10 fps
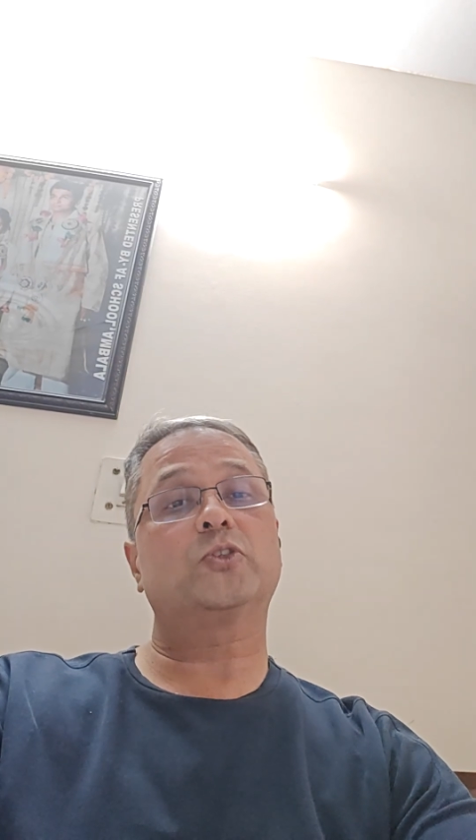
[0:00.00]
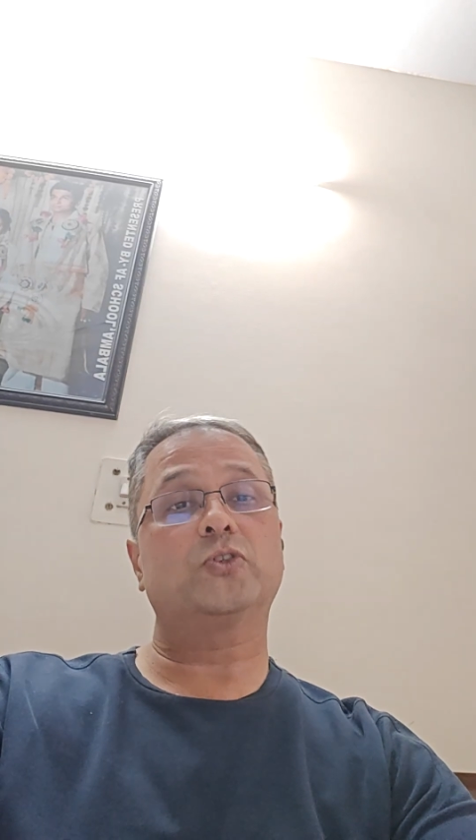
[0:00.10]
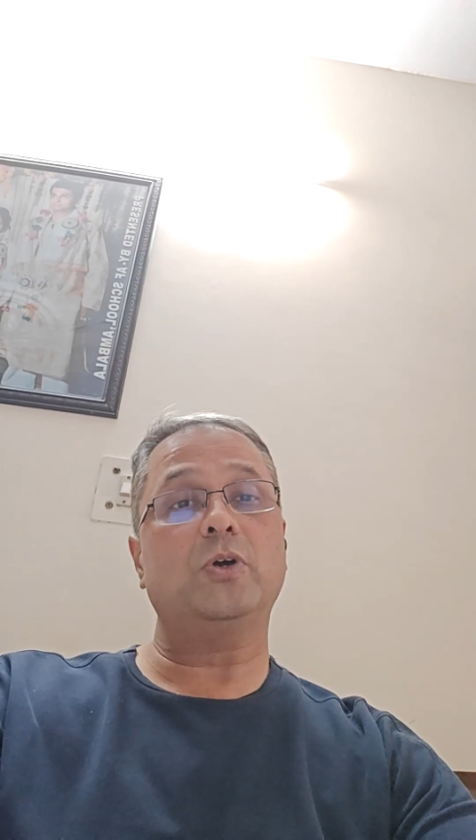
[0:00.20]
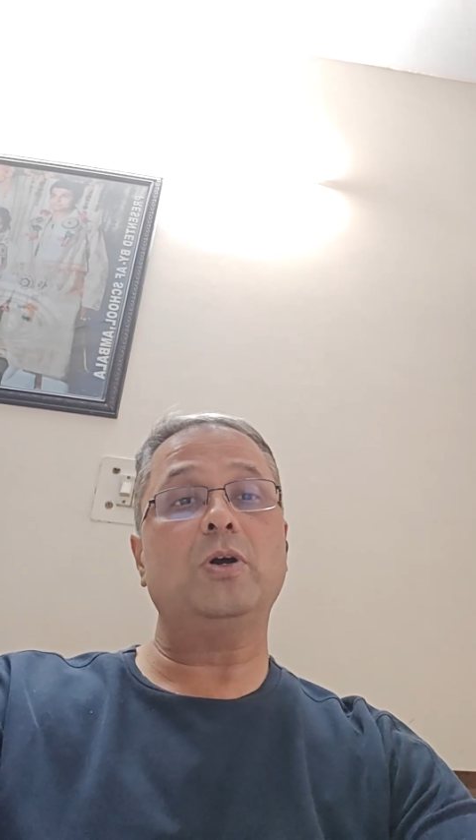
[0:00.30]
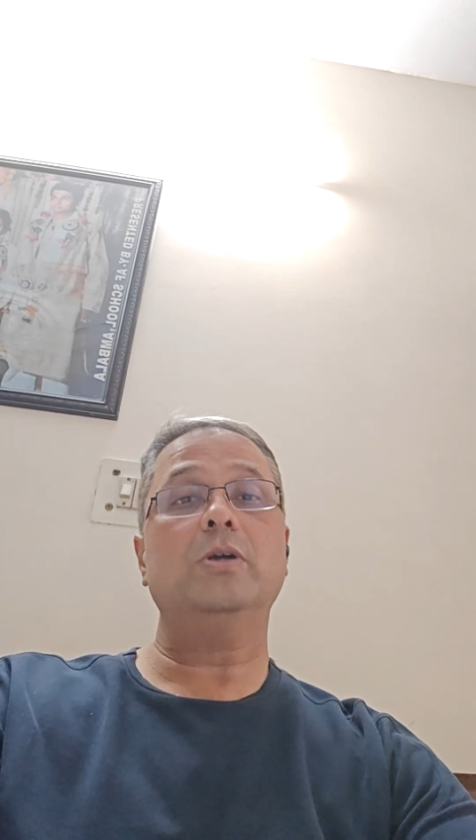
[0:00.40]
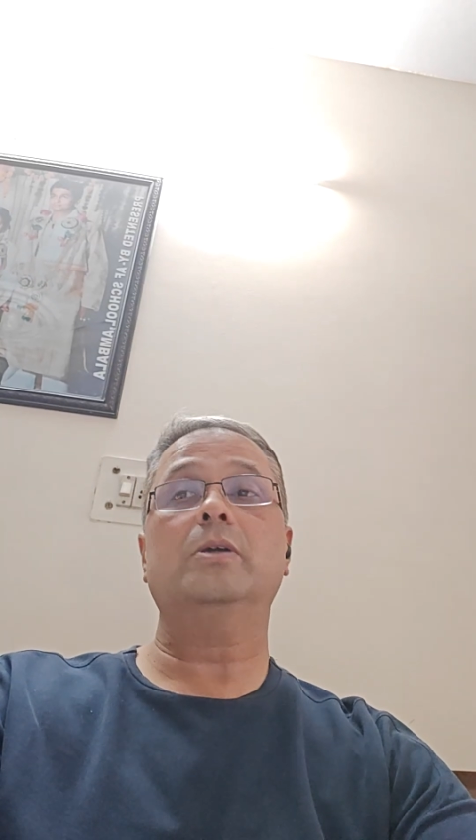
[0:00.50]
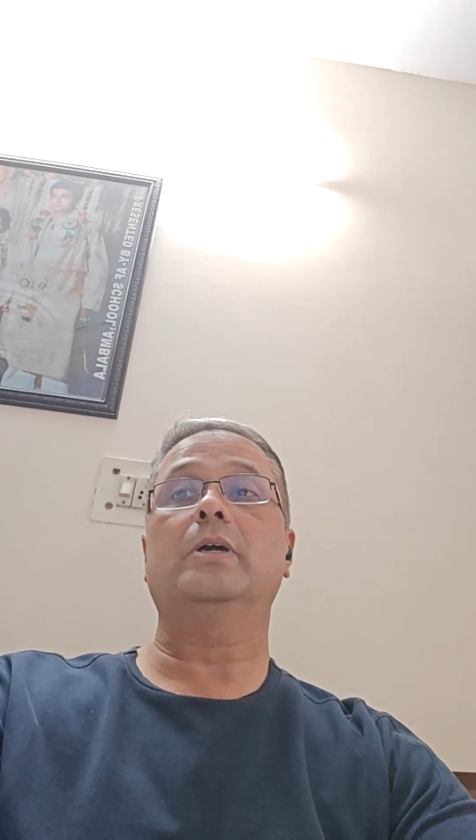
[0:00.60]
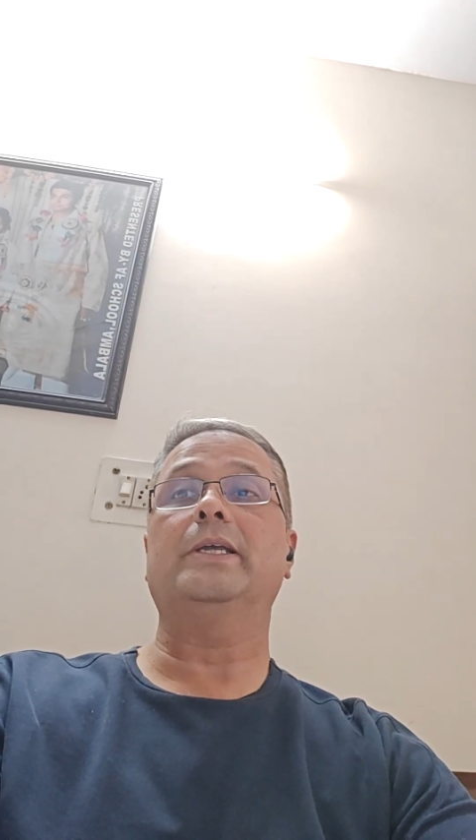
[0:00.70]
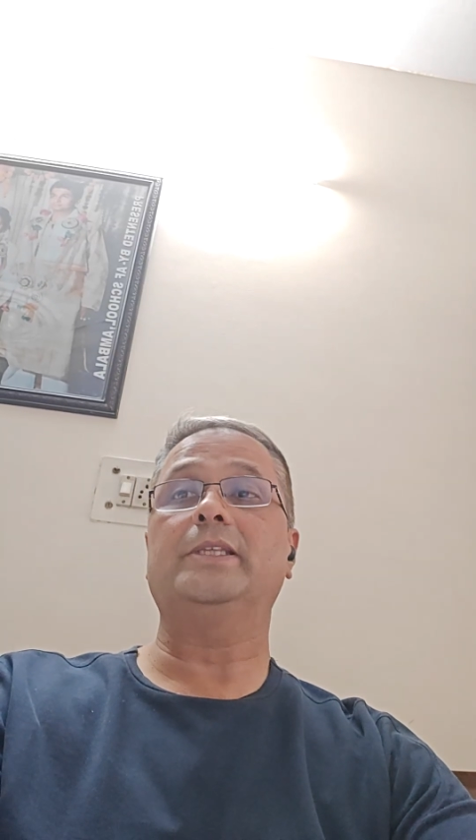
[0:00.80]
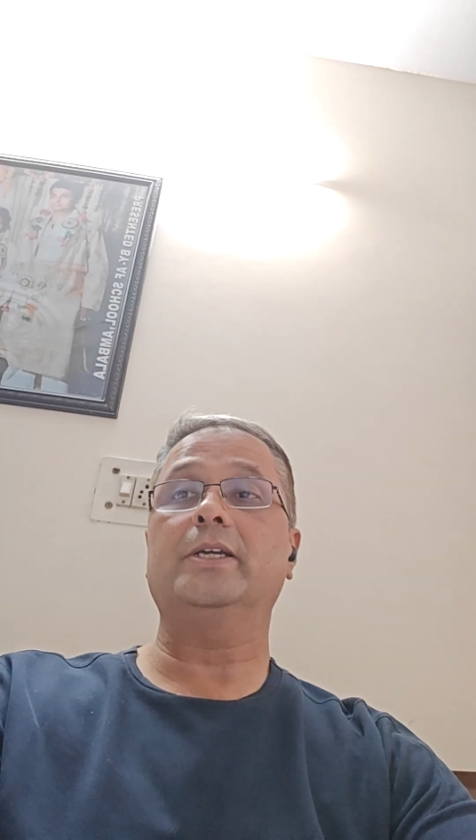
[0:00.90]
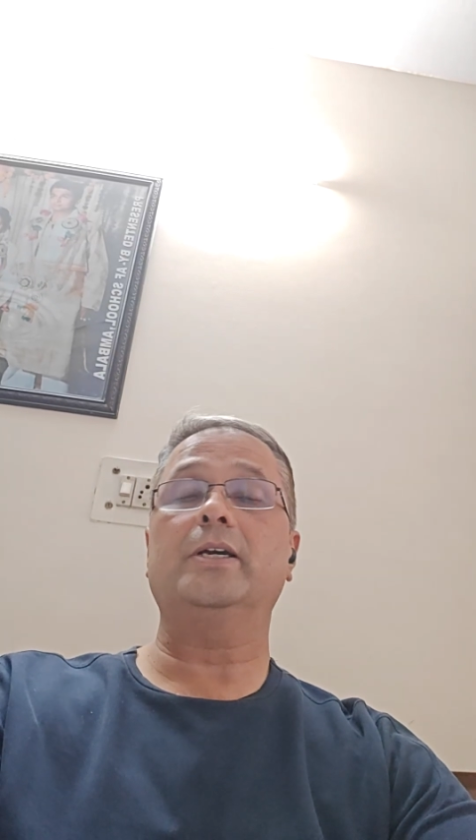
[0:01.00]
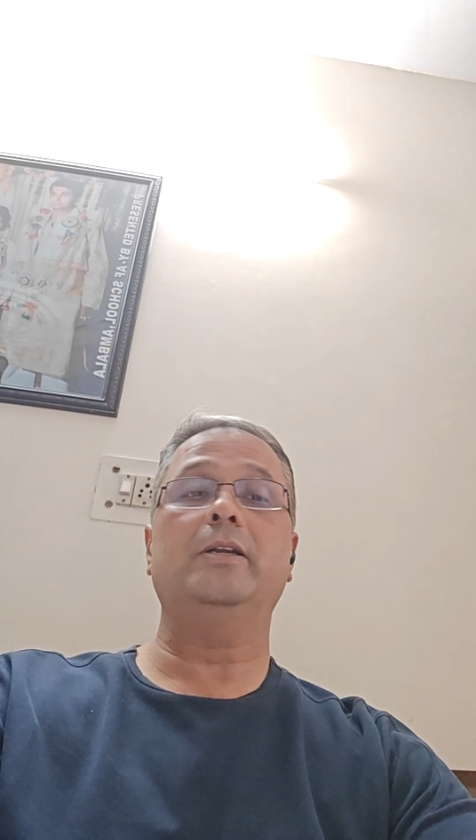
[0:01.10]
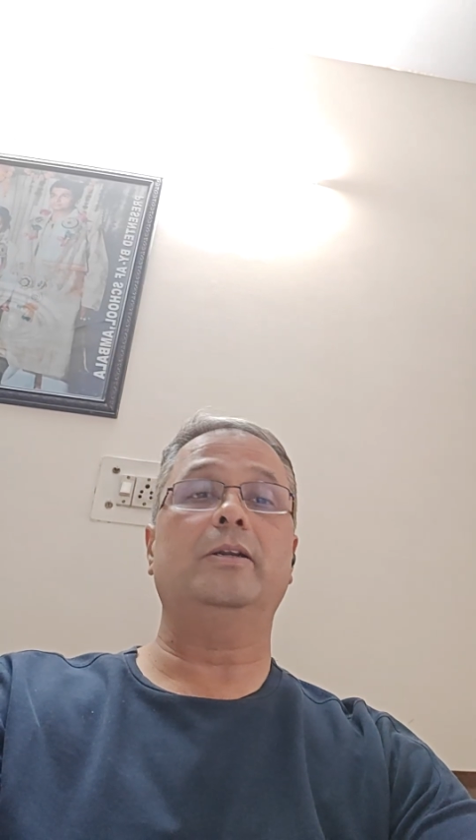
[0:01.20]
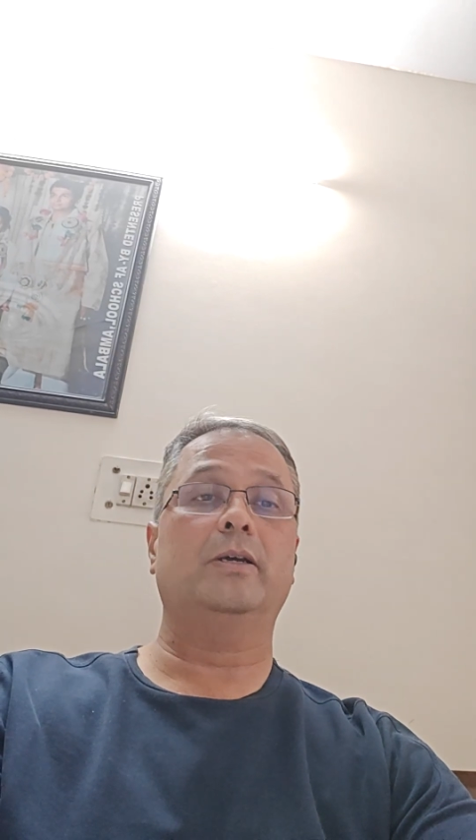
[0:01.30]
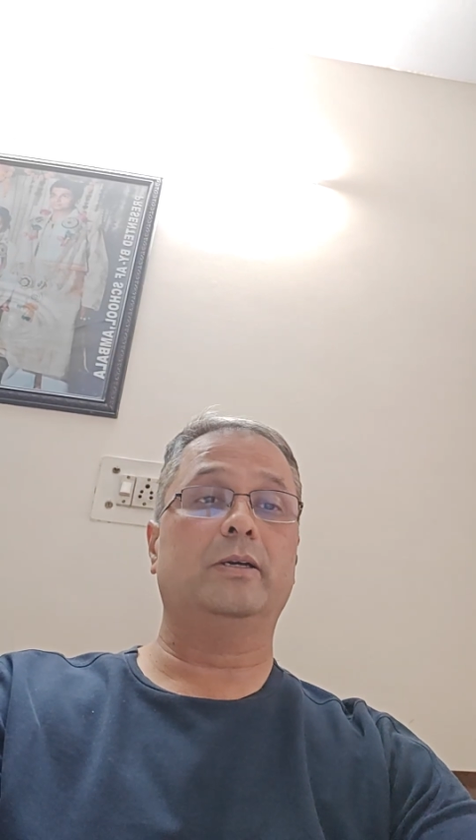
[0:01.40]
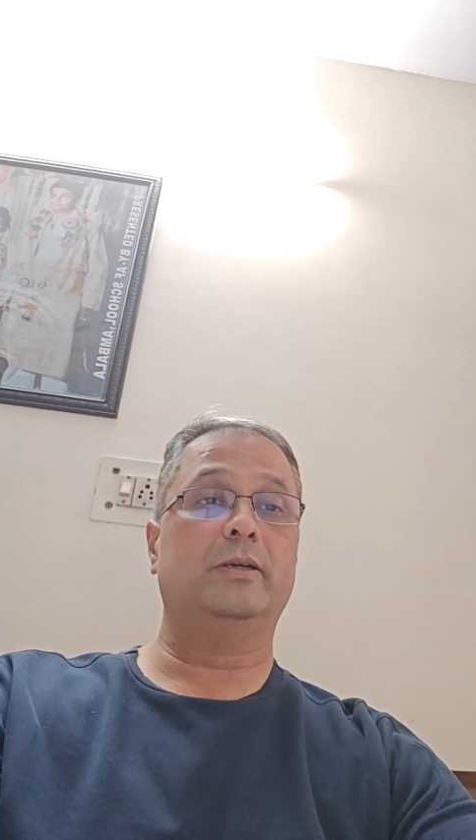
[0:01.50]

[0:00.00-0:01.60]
strong ethical